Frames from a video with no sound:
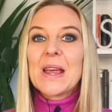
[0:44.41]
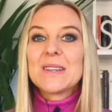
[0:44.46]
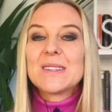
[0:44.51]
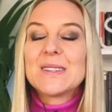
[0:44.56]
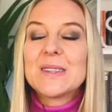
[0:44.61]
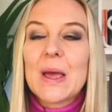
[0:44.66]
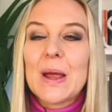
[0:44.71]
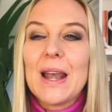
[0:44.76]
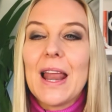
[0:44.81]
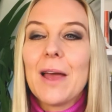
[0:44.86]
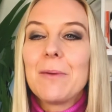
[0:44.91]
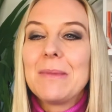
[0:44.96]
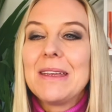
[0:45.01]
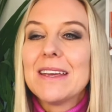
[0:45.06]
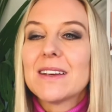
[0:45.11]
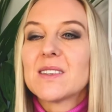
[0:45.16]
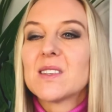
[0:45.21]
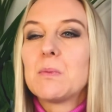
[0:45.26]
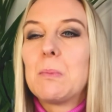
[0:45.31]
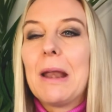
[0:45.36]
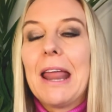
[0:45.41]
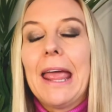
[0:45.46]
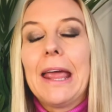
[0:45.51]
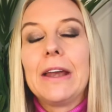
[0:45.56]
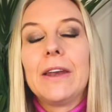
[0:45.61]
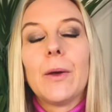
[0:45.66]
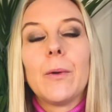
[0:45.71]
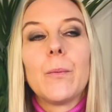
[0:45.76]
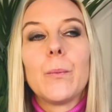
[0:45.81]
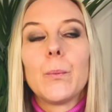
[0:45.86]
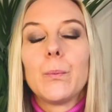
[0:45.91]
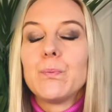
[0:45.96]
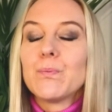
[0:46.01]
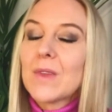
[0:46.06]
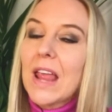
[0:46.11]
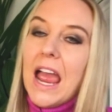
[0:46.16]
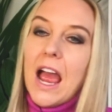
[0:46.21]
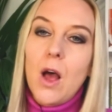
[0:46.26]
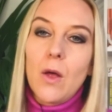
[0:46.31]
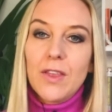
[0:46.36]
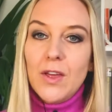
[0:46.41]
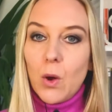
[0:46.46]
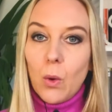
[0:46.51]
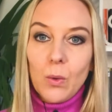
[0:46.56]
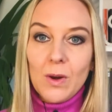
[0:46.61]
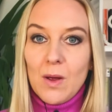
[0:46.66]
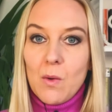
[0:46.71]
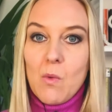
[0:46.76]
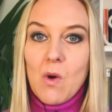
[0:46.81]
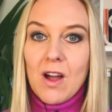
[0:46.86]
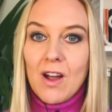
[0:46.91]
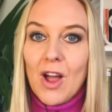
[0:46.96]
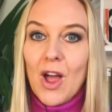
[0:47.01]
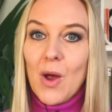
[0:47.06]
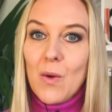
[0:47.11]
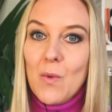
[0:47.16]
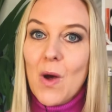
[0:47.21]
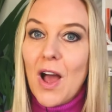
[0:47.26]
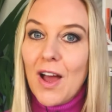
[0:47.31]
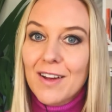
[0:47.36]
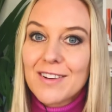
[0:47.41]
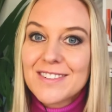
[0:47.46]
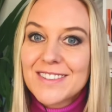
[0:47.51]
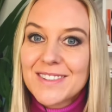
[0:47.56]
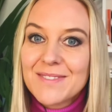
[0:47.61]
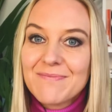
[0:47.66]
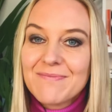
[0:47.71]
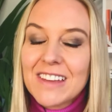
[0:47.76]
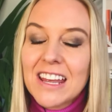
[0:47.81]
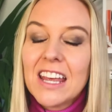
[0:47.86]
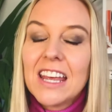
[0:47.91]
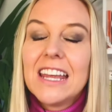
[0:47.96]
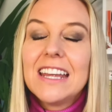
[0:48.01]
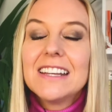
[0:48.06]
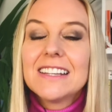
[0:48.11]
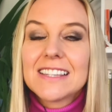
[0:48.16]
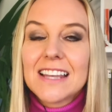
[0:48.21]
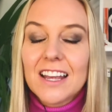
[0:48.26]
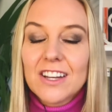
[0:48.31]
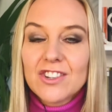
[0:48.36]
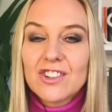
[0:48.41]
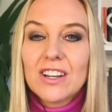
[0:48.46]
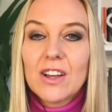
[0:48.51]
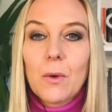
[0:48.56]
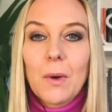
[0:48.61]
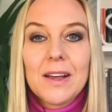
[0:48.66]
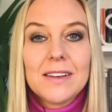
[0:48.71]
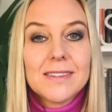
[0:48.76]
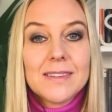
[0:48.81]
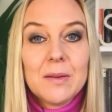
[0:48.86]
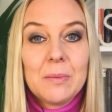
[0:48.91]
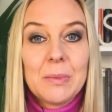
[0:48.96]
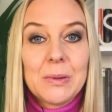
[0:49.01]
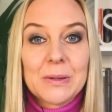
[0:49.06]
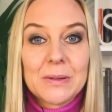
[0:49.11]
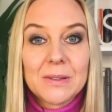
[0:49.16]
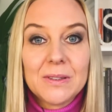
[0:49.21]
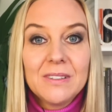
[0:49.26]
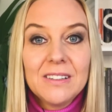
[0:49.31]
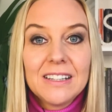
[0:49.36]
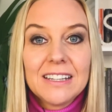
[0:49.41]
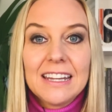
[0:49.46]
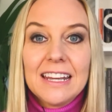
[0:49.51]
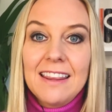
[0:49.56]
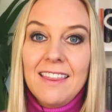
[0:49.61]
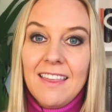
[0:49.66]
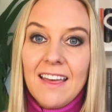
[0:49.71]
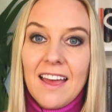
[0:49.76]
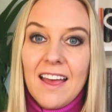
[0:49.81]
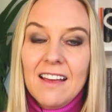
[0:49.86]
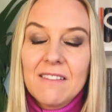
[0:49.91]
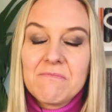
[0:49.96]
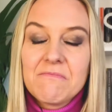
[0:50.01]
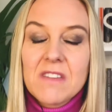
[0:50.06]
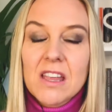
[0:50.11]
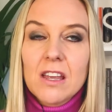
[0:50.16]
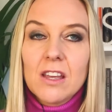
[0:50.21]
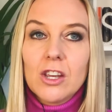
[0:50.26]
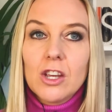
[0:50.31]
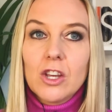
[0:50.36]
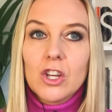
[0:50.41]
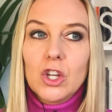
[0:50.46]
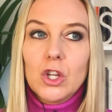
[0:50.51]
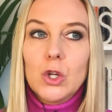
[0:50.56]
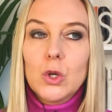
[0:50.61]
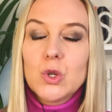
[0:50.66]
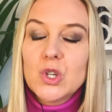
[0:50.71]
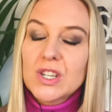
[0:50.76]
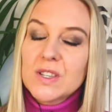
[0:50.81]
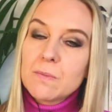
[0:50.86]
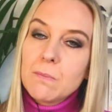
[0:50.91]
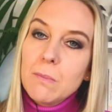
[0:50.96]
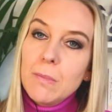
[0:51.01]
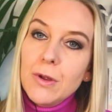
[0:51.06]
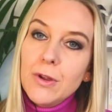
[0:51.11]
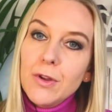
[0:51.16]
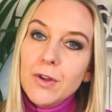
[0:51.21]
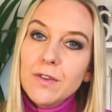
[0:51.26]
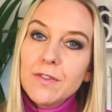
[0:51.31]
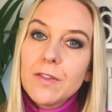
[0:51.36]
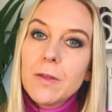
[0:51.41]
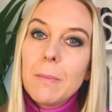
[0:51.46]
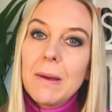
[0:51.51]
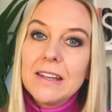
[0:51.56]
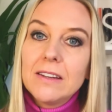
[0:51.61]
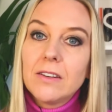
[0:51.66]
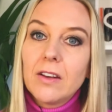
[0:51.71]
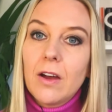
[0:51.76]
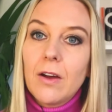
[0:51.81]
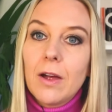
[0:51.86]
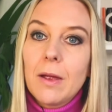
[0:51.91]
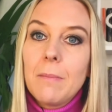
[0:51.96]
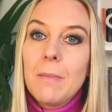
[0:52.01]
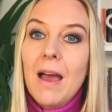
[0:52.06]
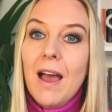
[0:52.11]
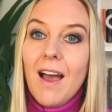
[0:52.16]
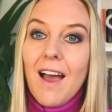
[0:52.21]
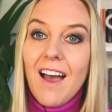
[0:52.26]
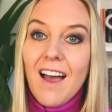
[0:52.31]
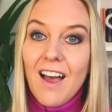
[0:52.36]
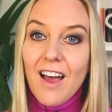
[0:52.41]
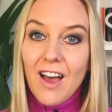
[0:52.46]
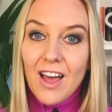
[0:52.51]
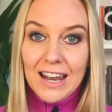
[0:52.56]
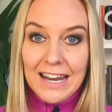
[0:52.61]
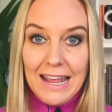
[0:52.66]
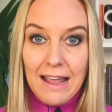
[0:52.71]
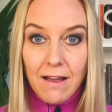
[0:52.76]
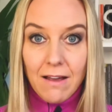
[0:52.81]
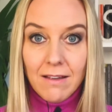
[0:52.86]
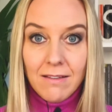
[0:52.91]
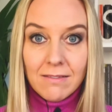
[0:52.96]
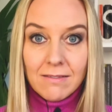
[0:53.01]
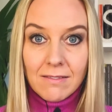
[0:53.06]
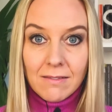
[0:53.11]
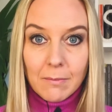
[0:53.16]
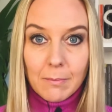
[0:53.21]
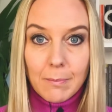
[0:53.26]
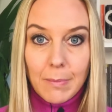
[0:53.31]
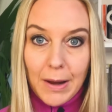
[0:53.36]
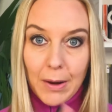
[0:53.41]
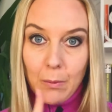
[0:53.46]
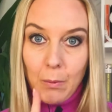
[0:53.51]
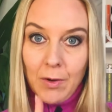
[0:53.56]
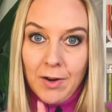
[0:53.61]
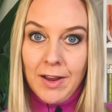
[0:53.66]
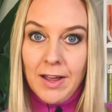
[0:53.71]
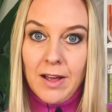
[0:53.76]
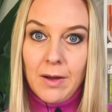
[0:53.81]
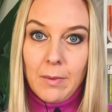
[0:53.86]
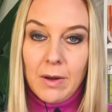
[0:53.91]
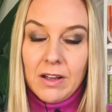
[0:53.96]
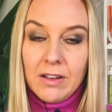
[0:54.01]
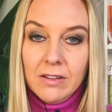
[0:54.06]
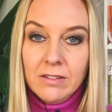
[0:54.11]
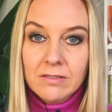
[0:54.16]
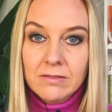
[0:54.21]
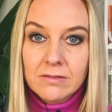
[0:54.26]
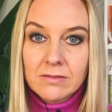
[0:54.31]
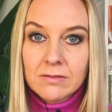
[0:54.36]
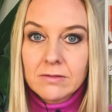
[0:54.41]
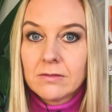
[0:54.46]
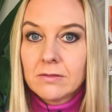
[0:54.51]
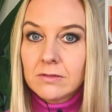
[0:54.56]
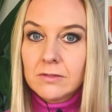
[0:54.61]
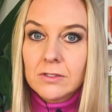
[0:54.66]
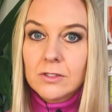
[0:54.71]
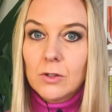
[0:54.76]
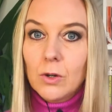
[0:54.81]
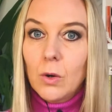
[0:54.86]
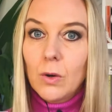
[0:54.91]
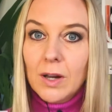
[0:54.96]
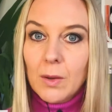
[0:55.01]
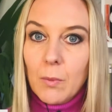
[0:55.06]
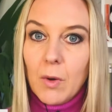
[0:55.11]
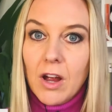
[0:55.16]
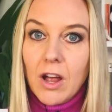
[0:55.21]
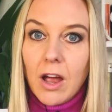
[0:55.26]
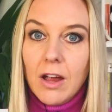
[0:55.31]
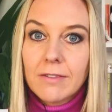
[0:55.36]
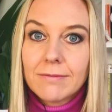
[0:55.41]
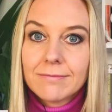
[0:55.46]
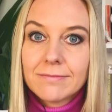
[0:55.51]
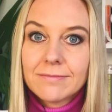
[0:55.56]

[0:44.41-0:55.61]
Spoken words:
So let me explain how the all-in-one go works. It's actually quite simple in that you just move the bedtime earlier by 1 hour, all in one go.